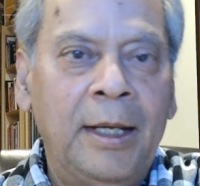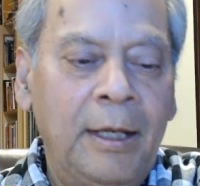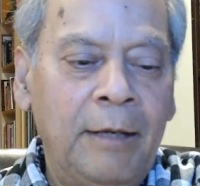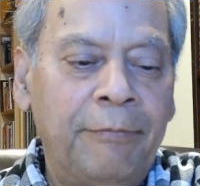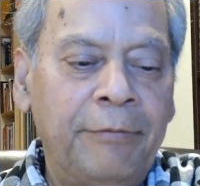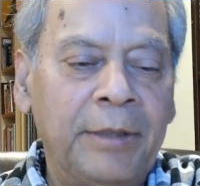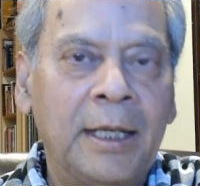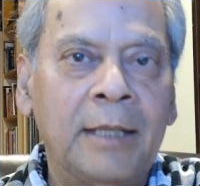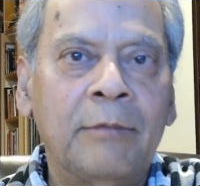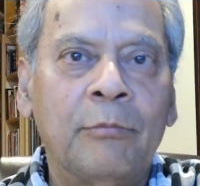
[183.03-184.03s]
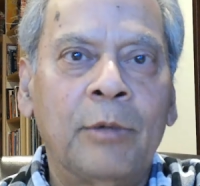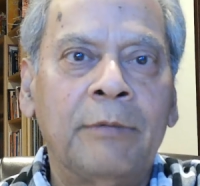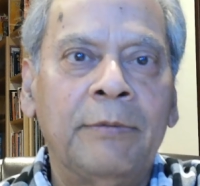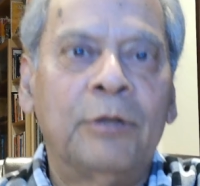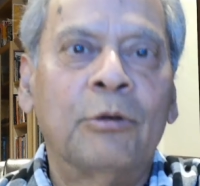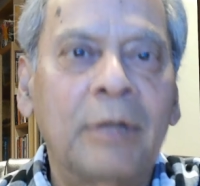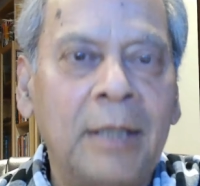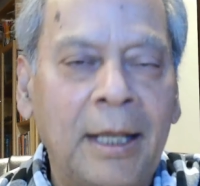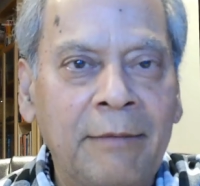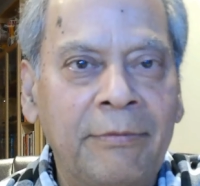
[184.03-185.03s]
if we get what we don't
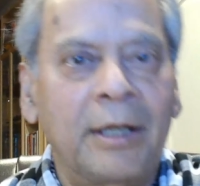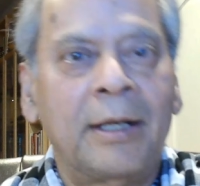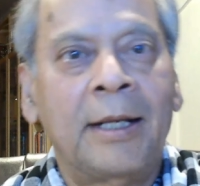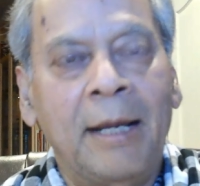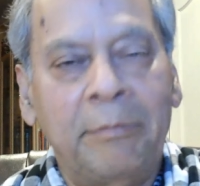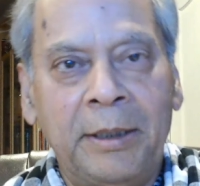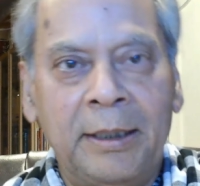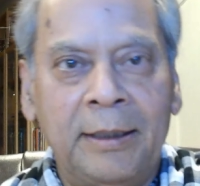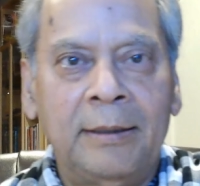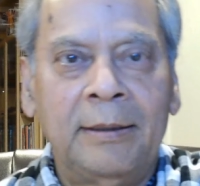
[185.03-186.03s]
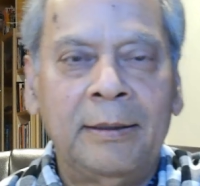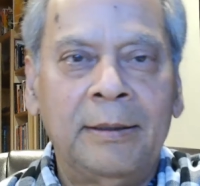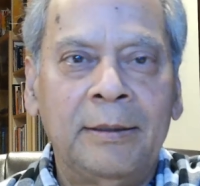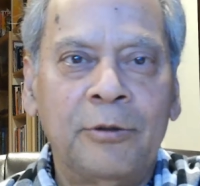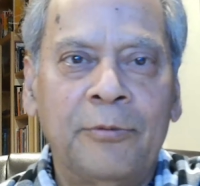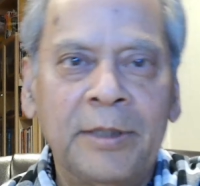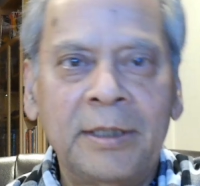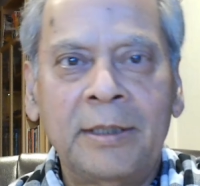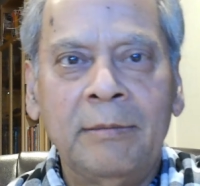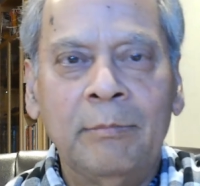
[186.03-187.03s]
like, we are unhappy. So
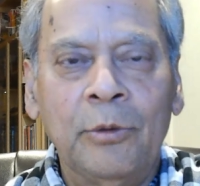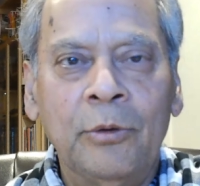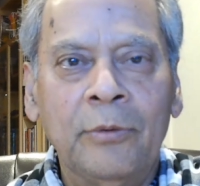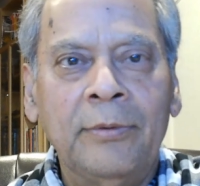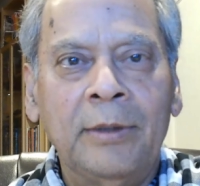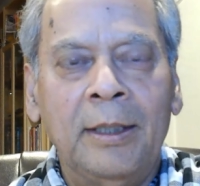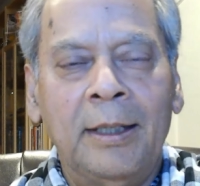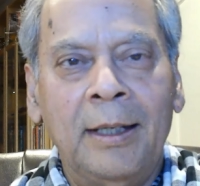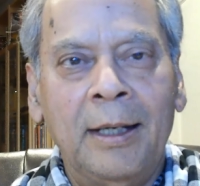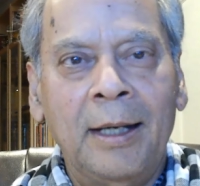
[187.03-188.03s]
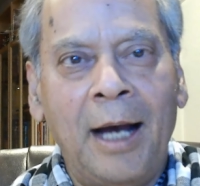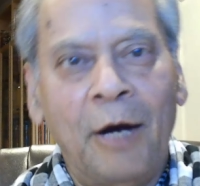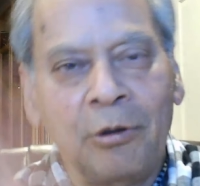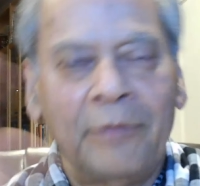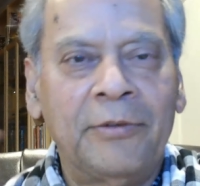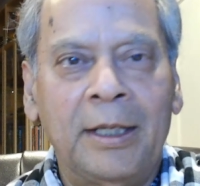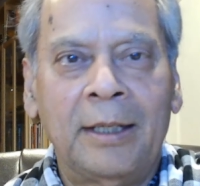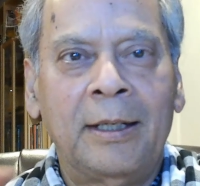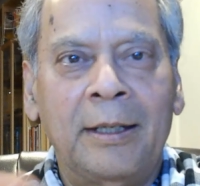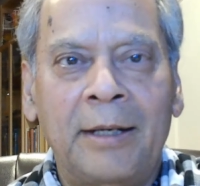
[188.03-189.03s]
first move out of there,
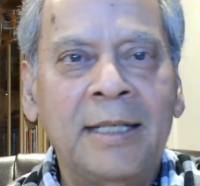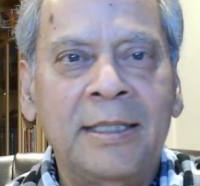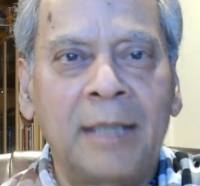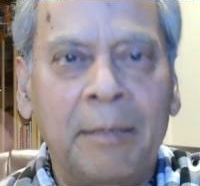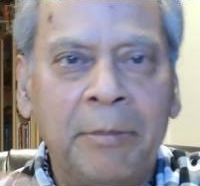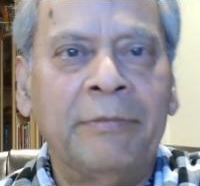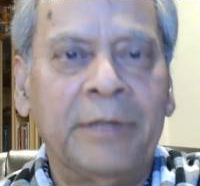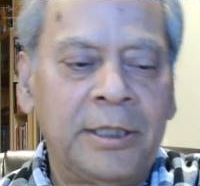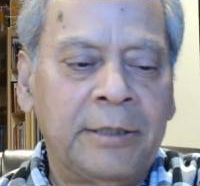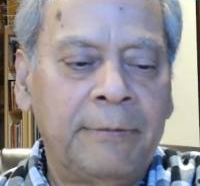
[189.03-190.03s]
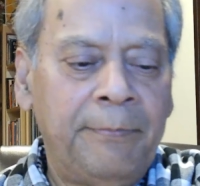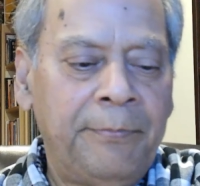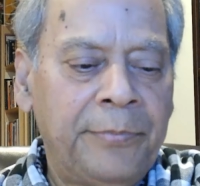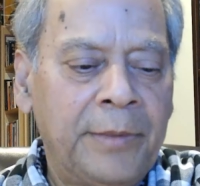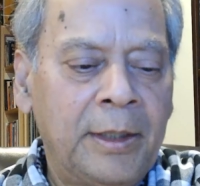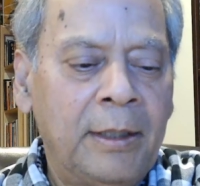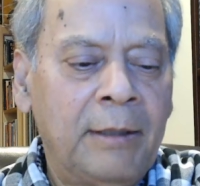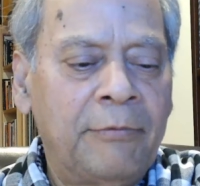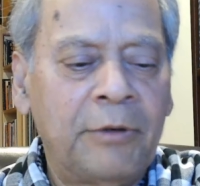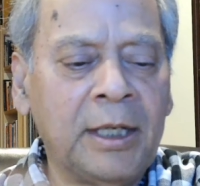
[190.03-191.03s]
rise above it.
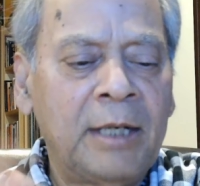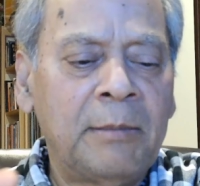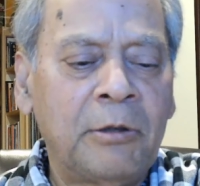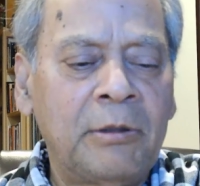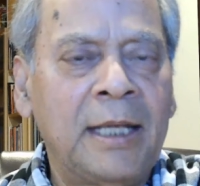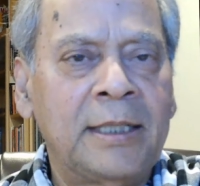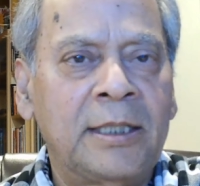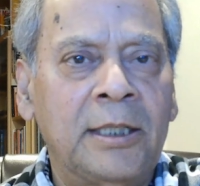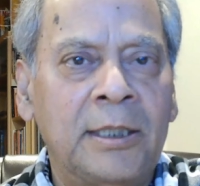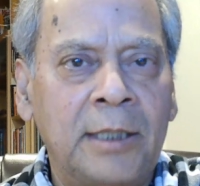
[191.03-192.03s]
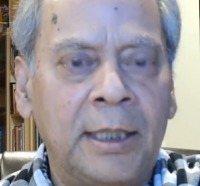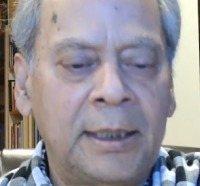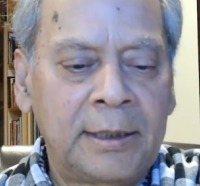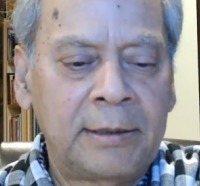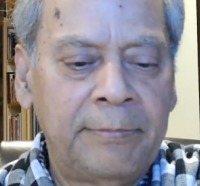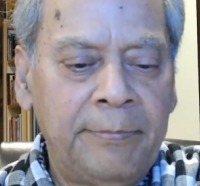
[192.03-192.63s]
Forget about likes and dislikes.